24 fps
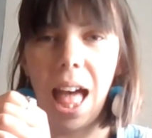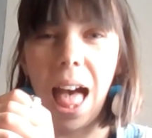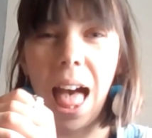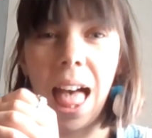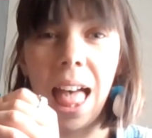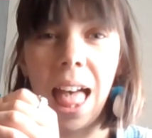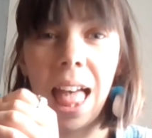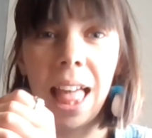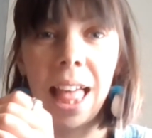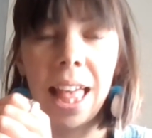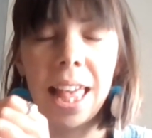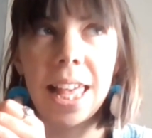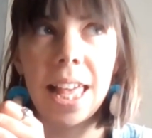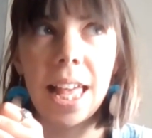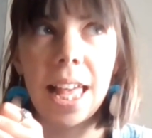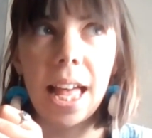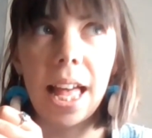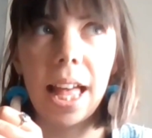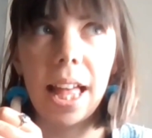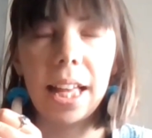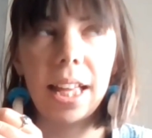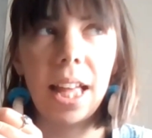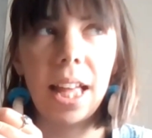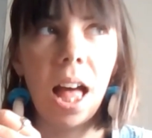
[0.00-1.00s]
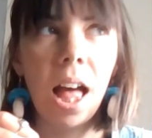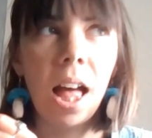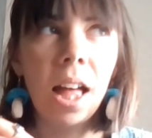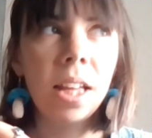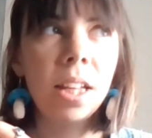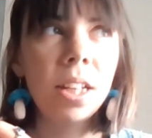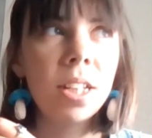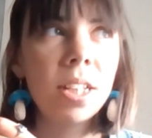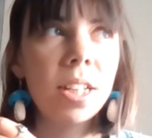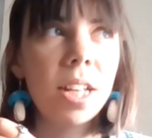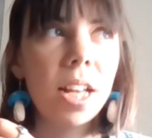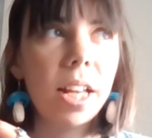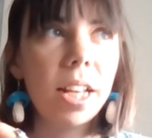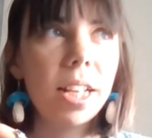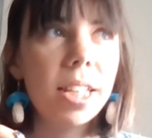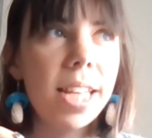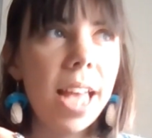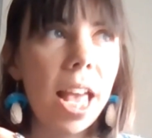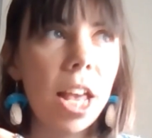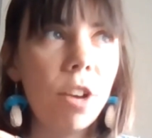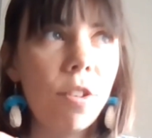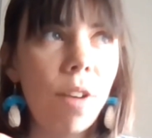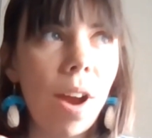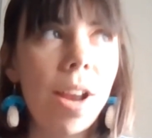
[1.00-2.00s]
I can't
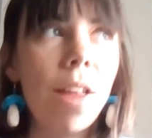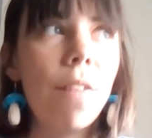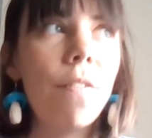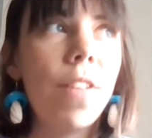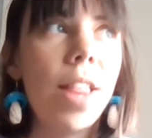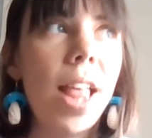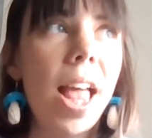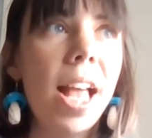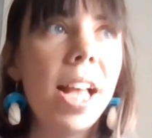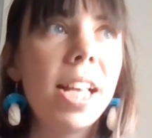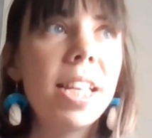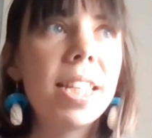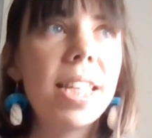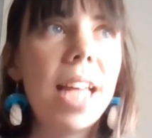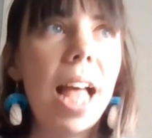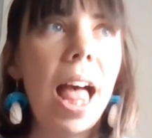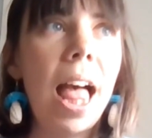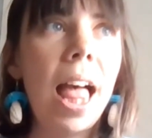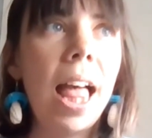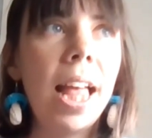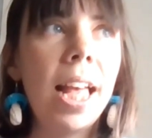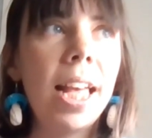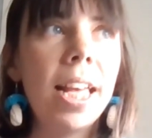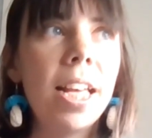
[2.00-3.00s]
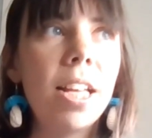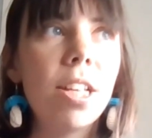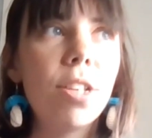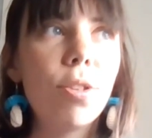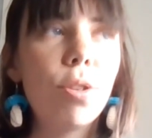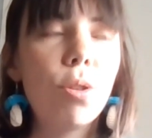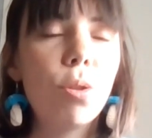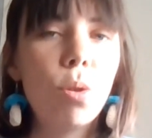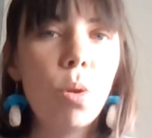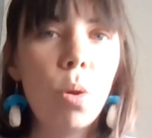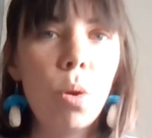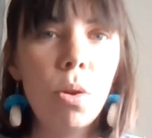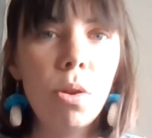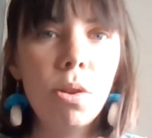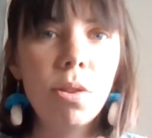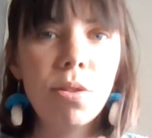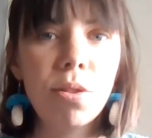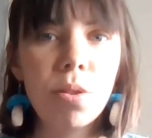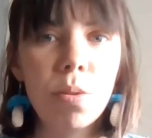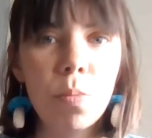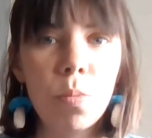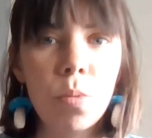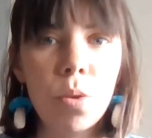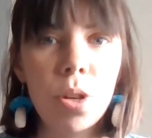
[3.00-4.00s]
take credit for this. I saw
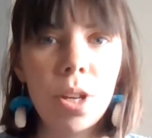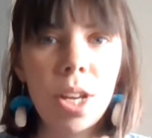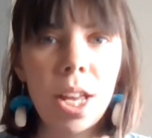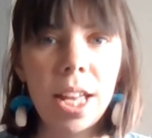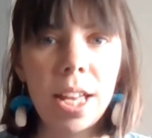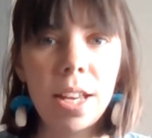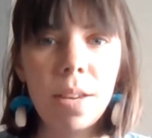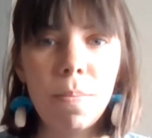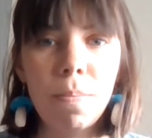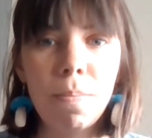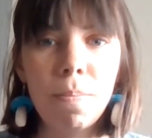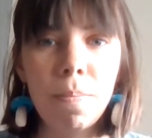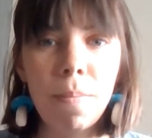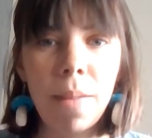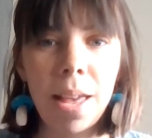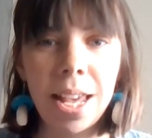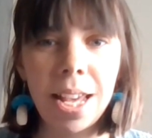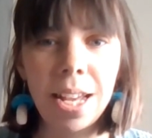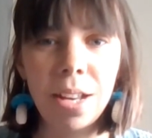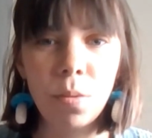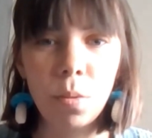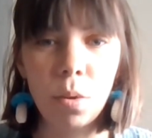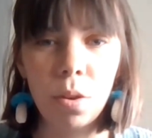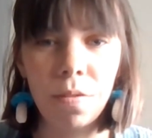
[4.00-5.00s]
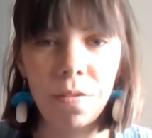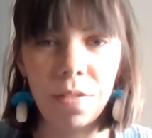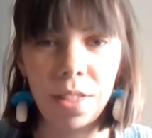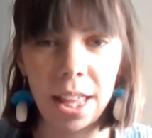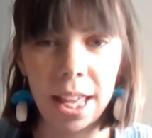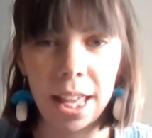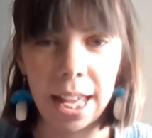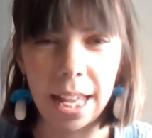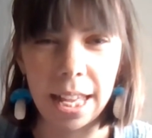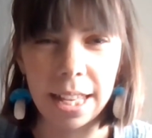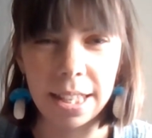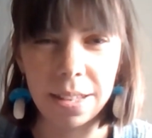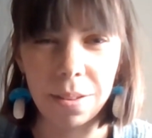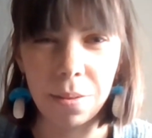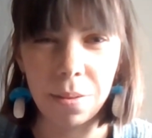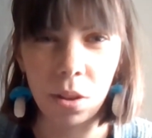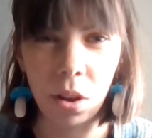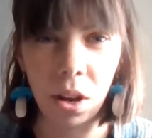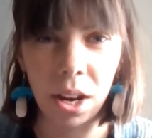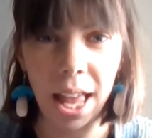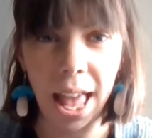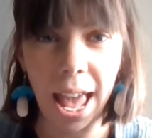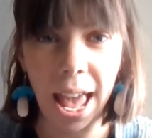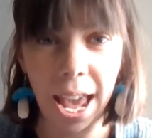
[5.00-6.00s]
someone had made one of these. It was
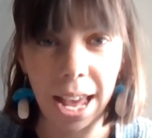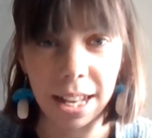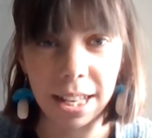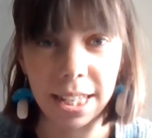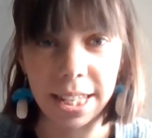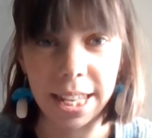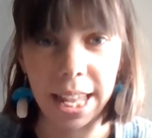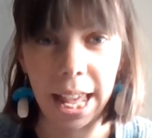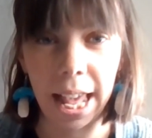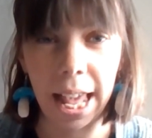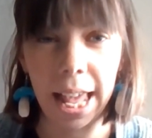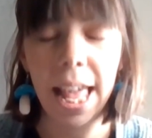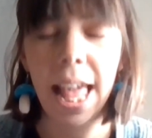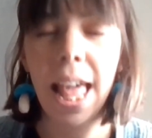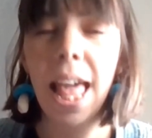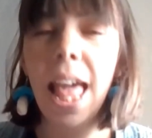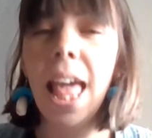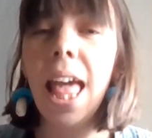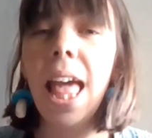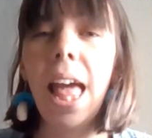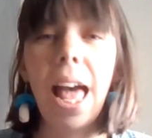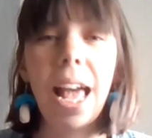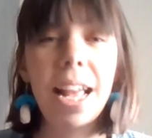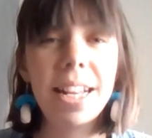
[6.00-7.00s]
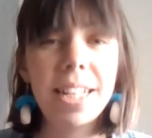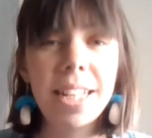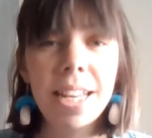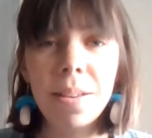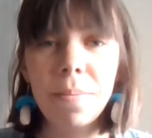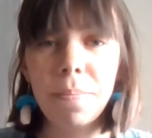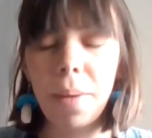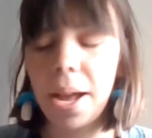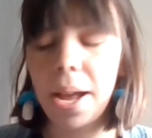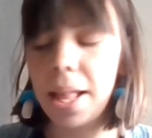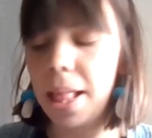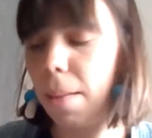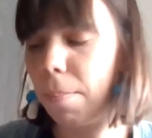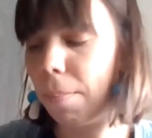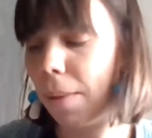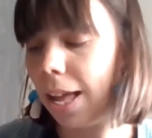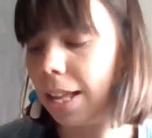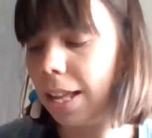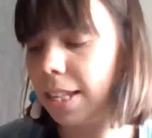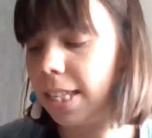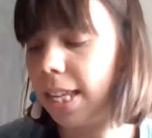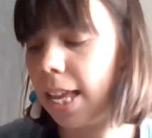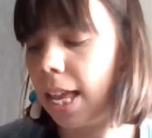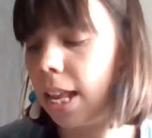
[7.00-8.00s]
on Etsy. I didn't buy their
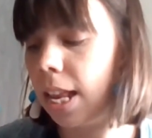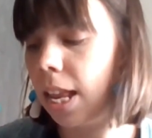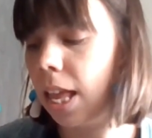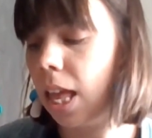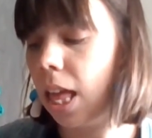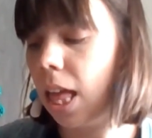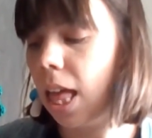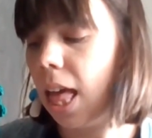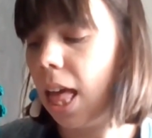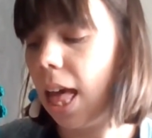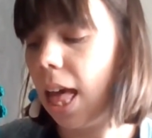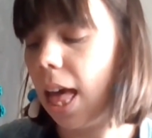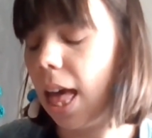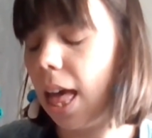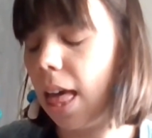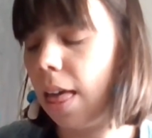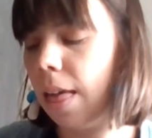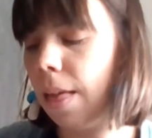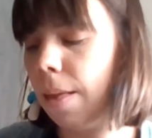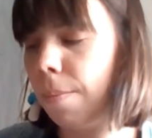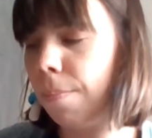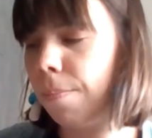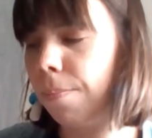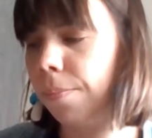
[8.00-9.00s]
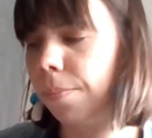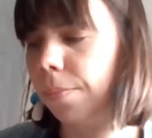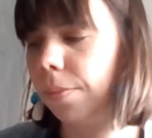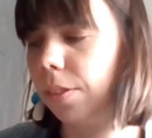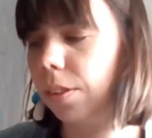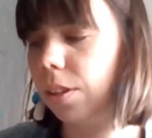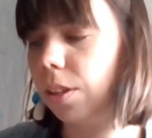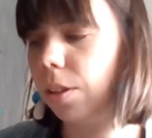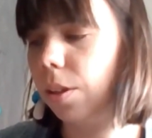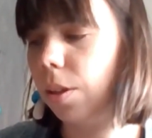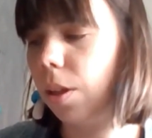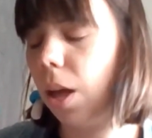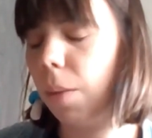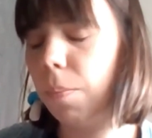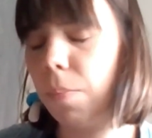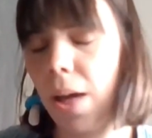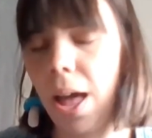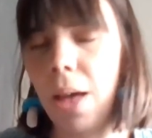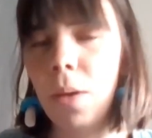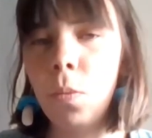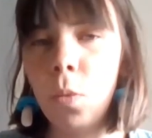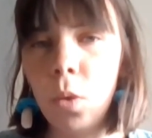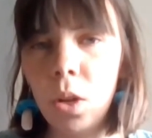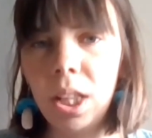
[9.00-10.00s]
pattern, but
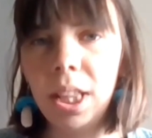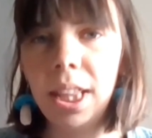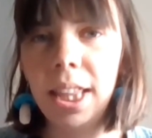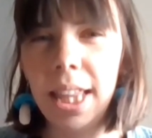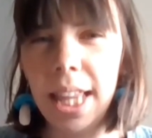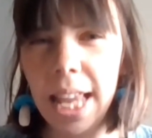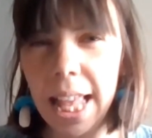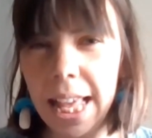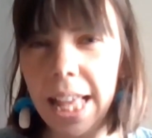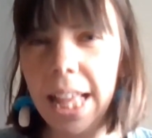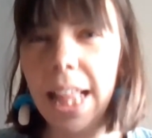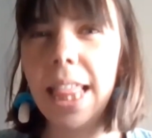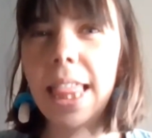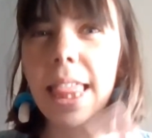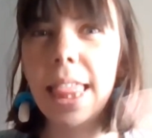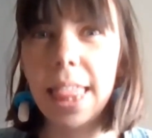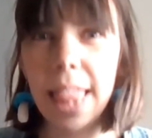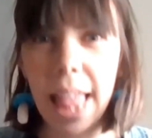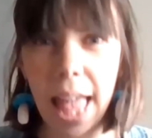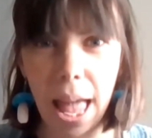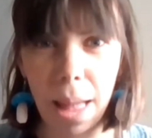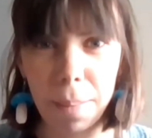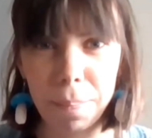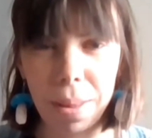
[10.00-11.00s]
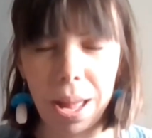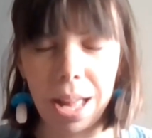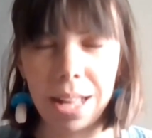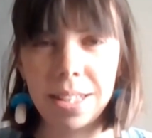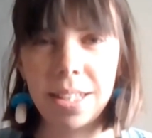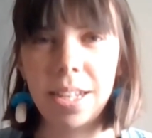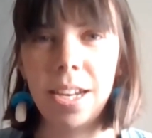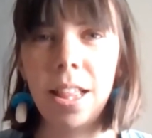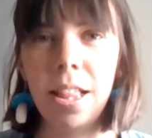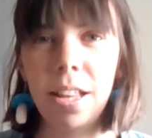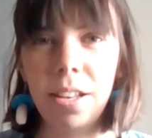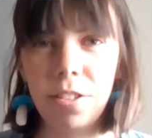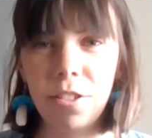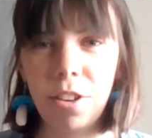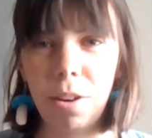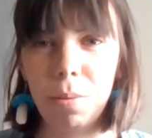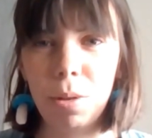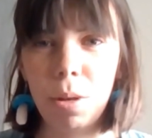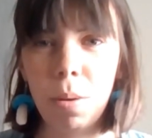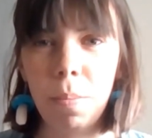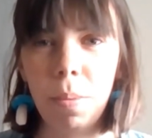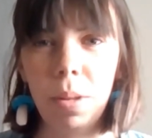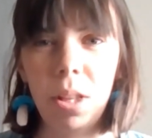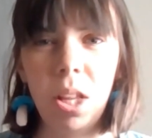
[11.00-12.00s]
I will link their pattern in the
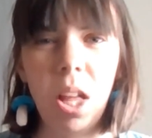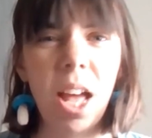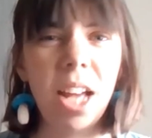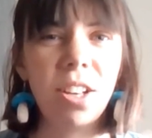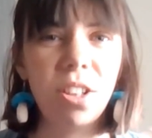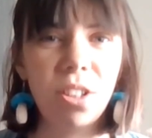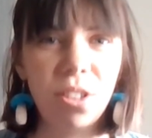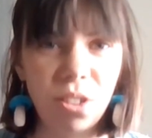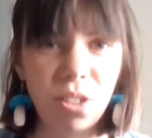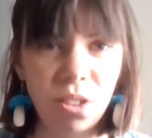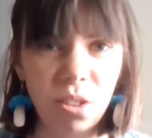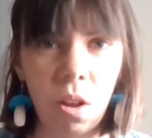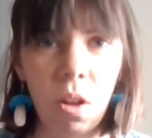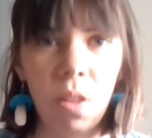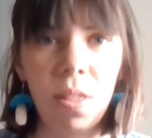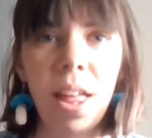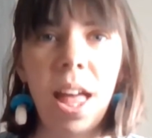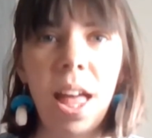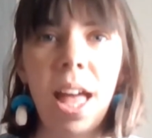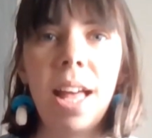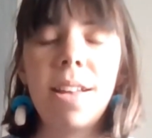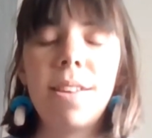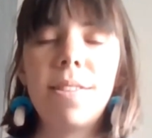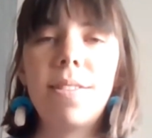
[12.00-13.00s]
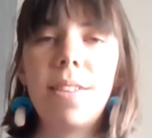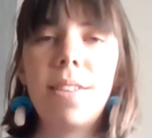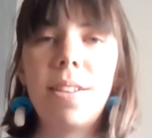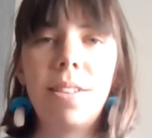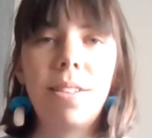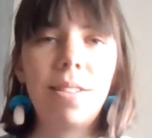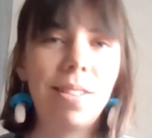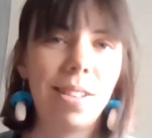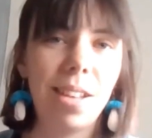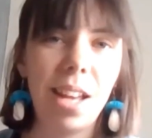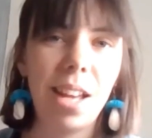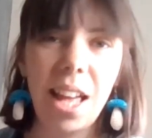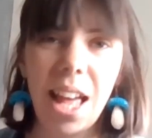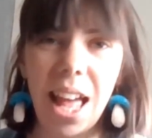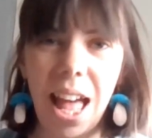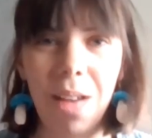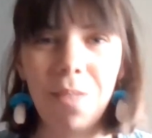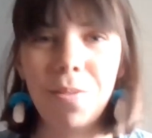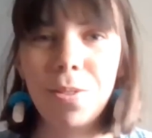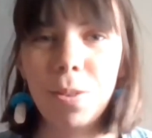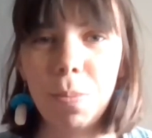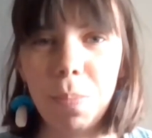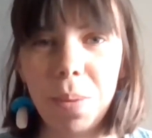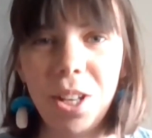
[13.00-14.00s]
description below. I just saw theirs and
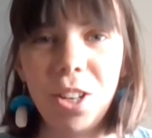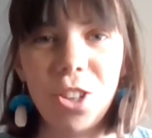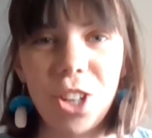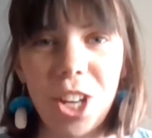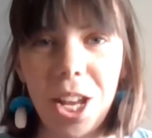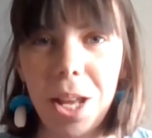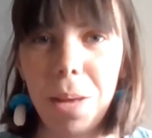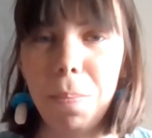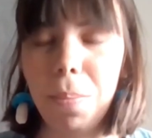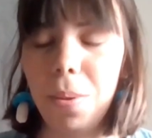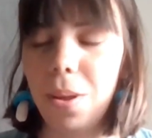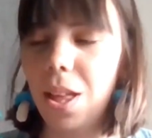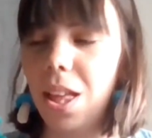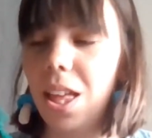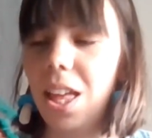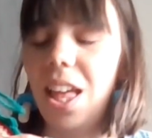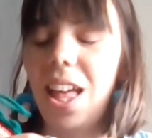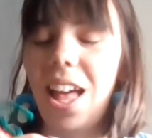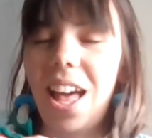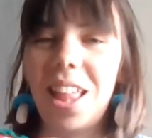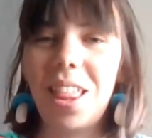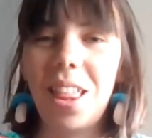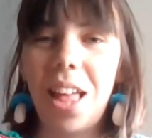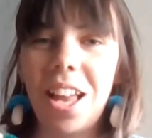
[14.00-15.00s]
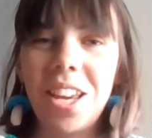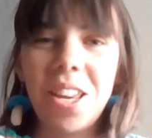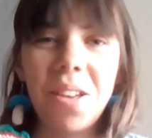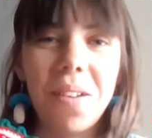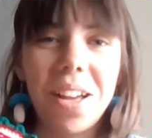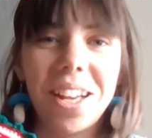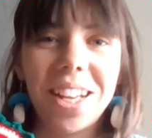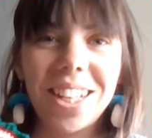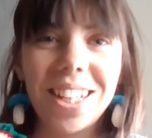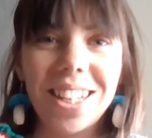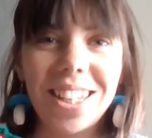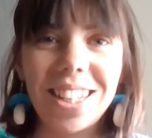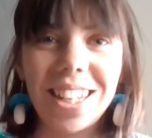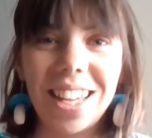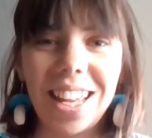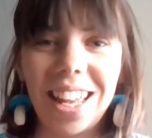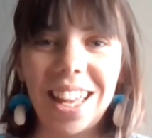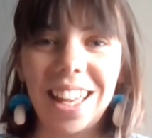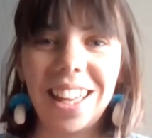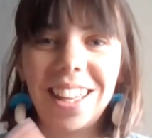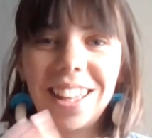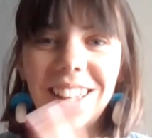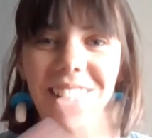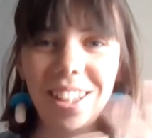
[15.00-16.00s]
I was being cheap. I knew I could
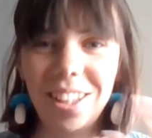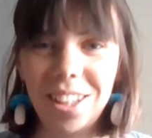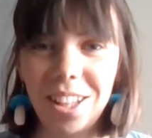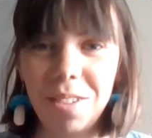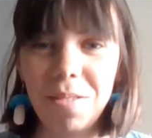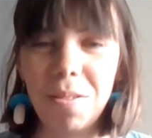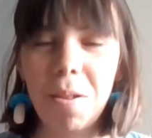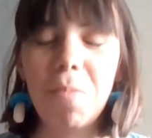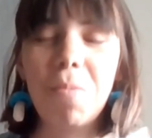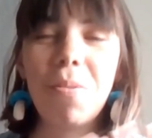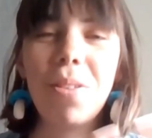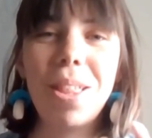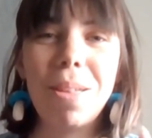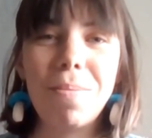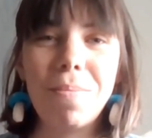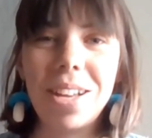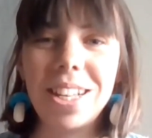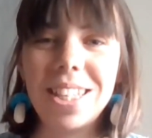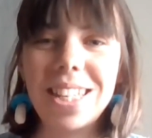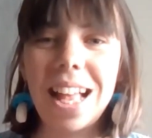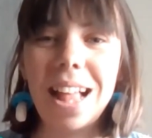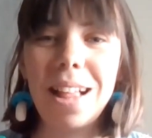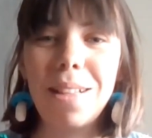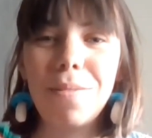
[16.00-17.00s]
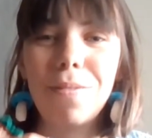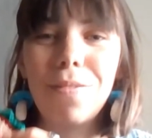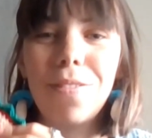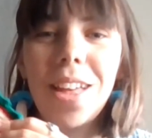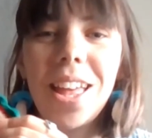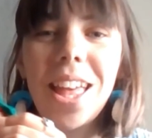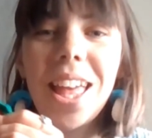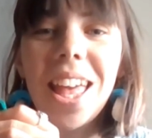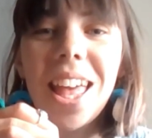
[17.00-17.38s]
come up with it myself.